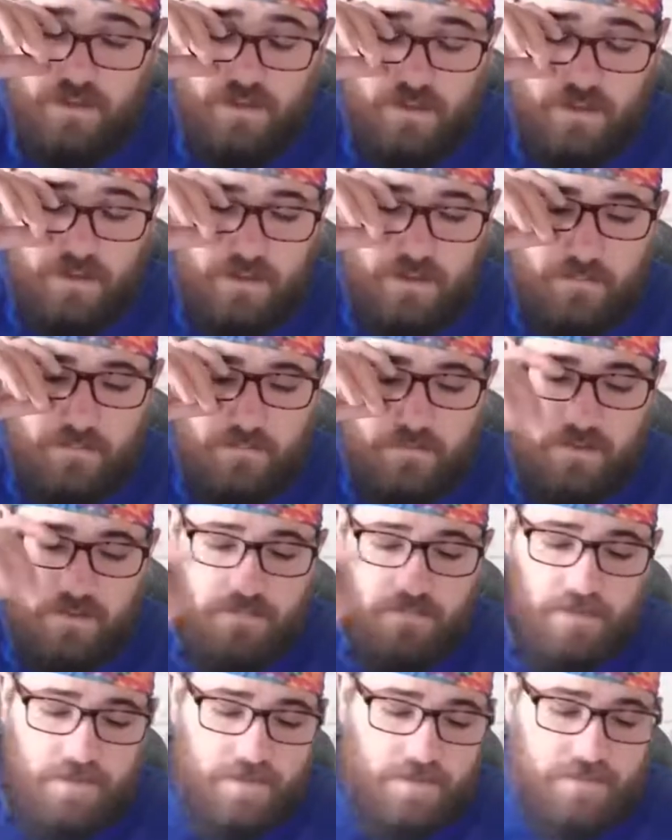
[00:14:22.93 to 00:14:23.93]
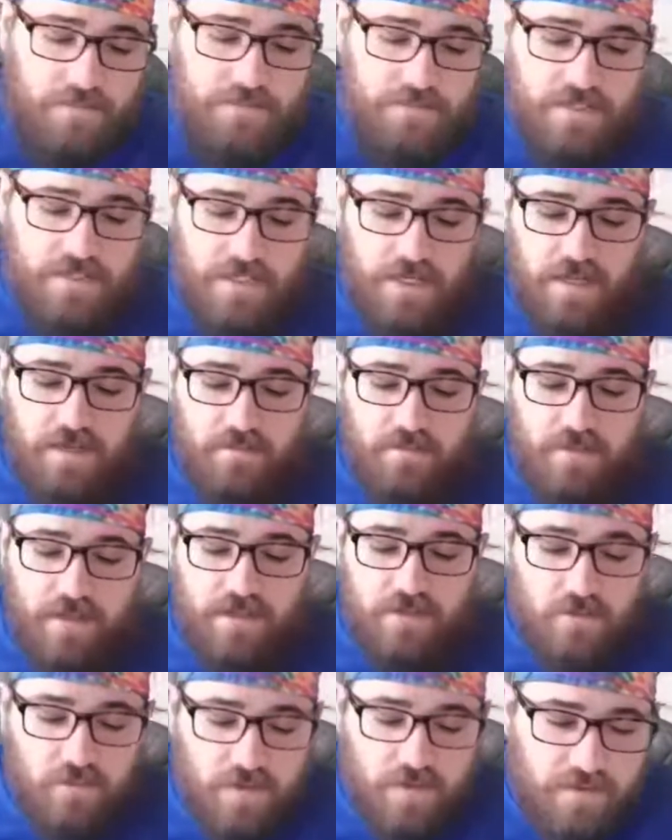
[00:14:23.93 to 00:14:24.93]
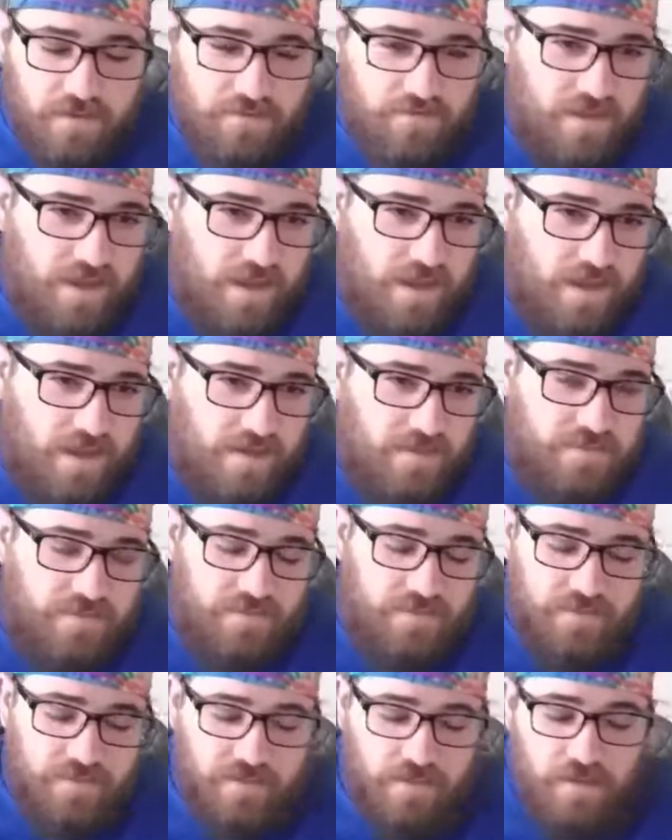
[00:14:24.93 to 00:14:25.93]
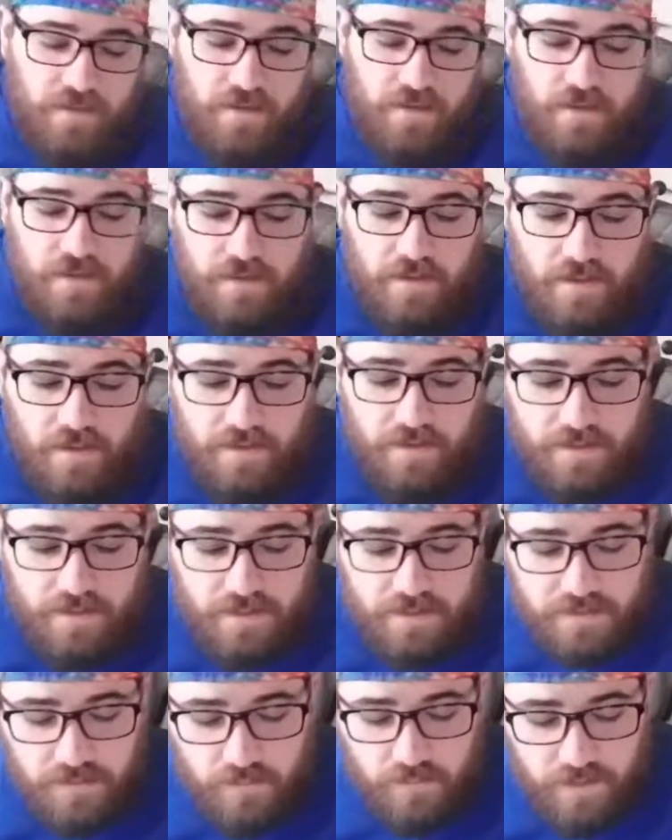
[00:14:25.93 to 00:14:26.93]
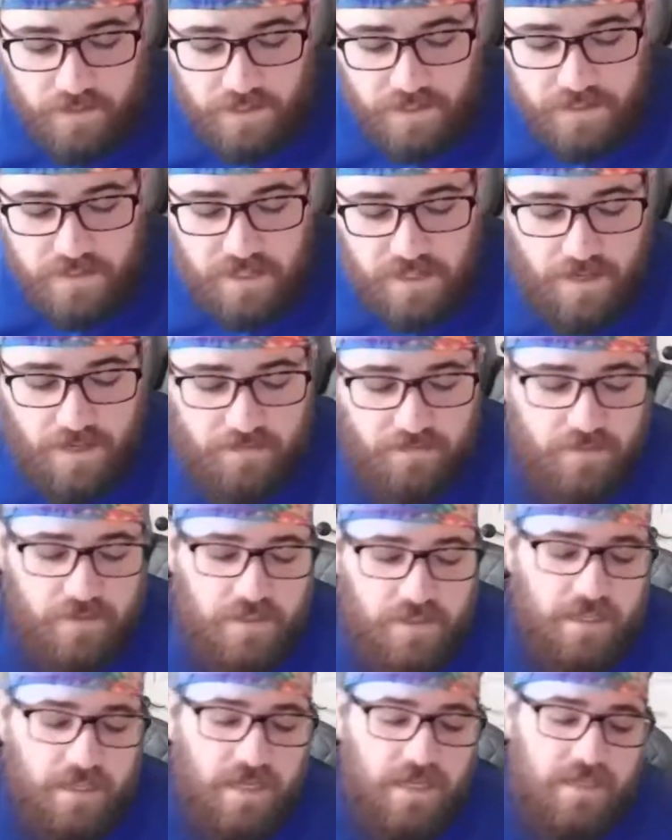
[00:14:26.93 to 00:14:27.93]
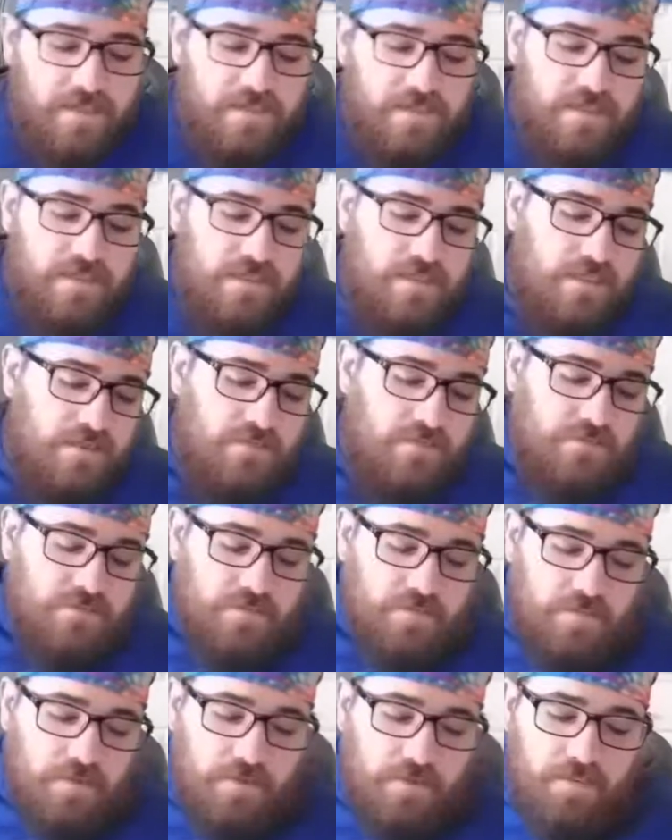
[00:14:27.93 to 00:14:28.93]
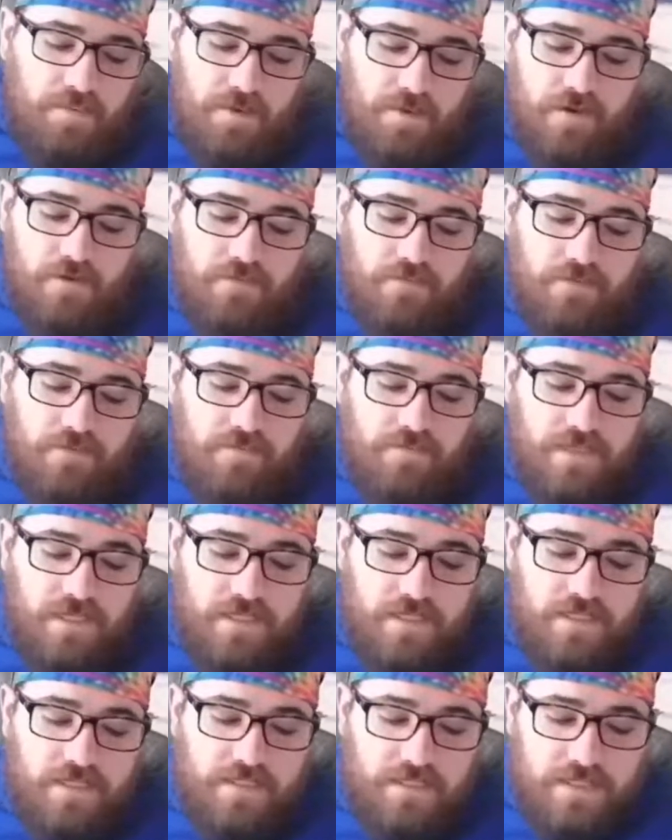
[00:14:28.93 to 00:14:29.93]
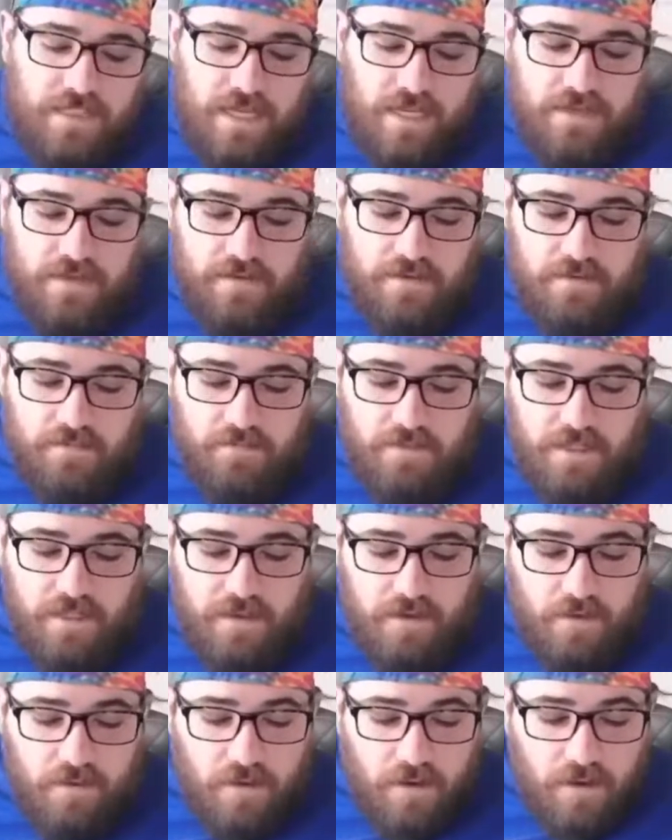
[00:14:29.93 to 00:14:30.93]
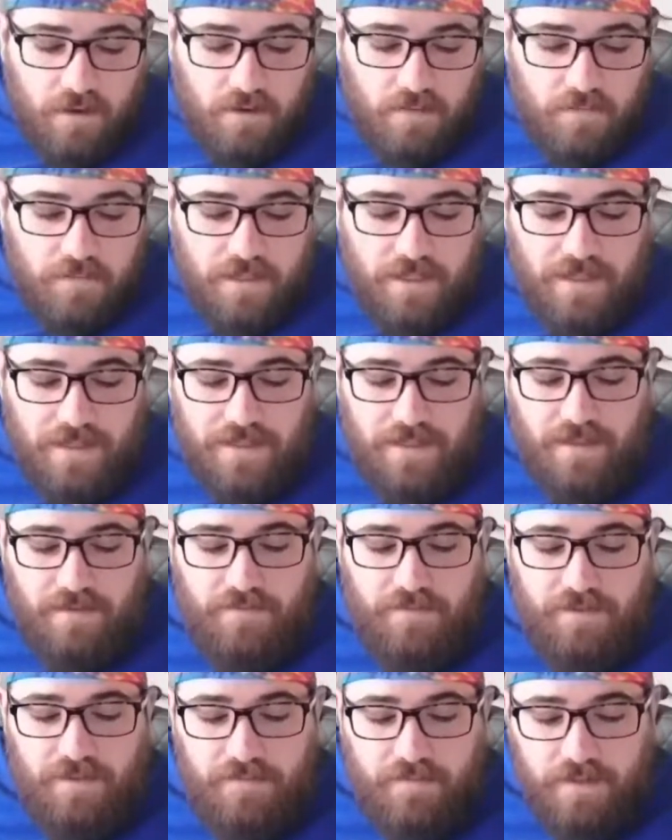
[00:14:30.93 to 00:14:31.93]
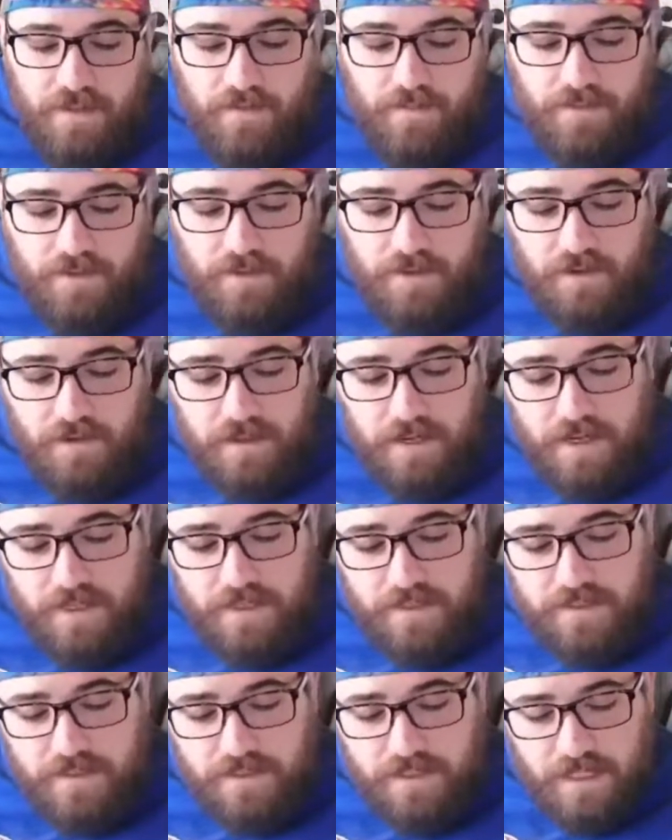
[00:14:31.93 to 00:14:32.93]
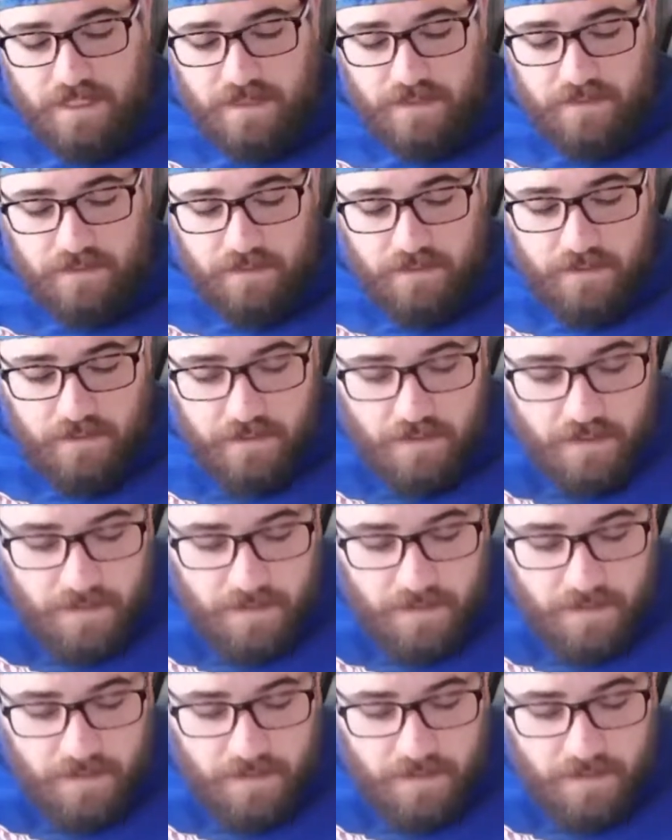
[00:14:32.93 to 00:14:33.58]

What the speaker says: But Mahomes, I got him at 25 this week. Tyreek, 18 for PPR, 15 in standard. Mecole Hardman, 11 in PPR, 9 in standard.